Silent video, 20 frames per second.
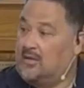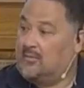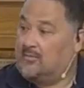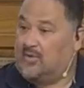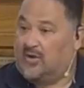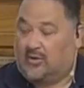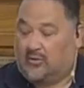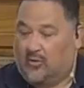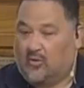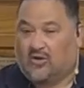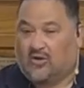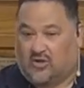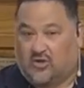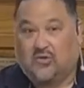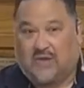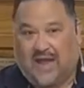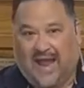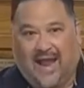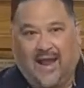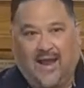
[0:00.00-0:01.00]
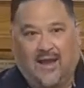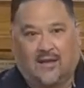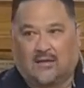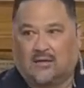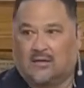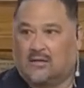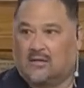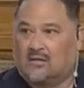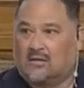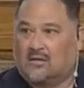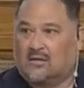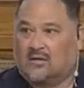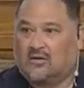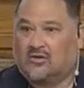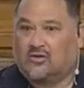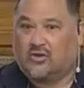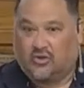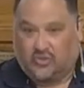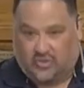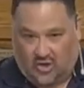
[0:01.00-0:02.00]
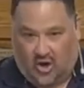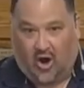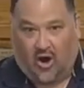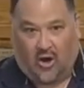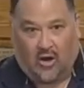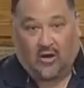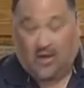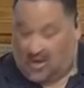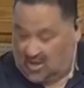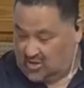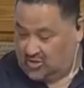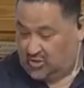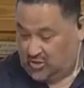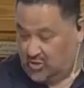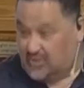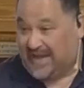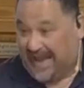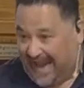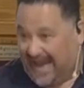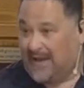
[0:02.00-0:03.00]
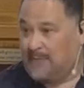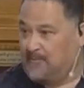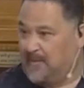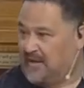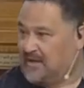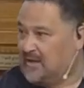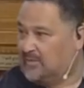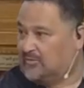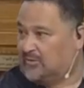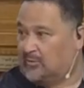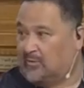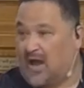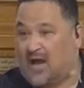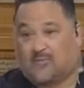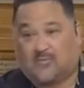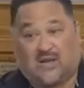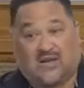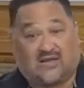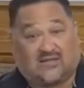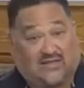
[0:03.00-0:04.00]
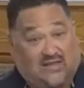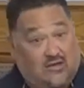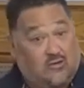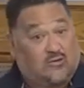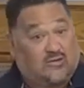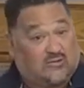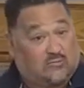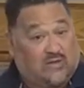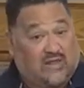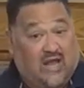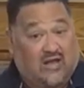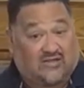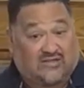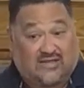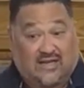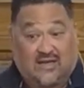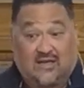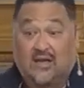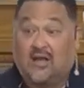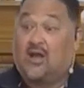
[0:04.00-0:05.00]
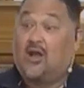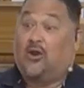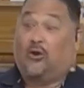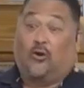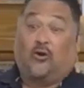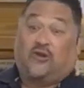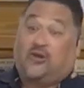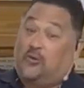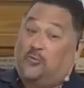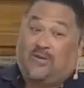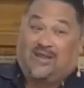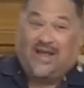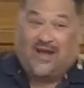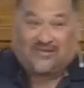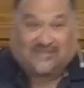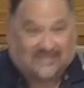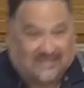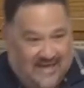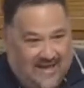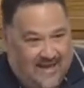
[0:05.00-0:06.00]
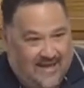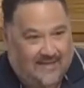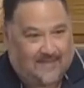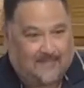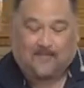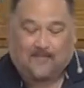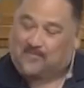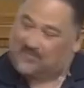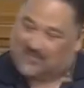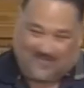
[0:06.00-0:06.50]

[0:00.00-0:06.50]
But Lord, you can. You are, you can pick up the rock because he who is without sin, Lord, you're without sin.